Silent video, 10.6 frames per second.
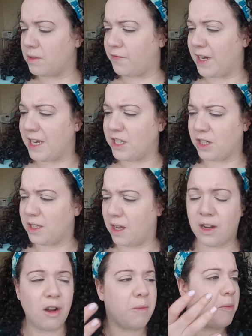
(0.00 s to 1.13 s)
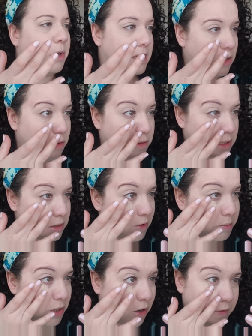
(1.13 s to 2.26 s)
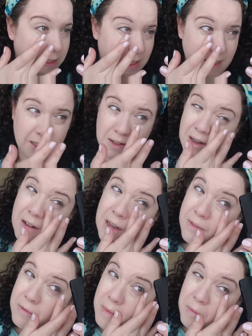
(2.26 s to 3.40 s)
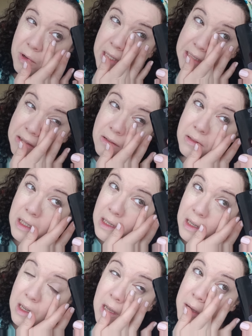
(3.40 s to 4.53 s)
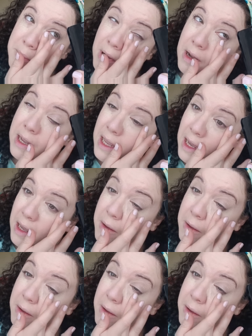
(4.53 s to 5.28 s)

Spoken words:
finish. I can't remember what it's called. It's rubbed off, you see, so I can't even remember what it's called. By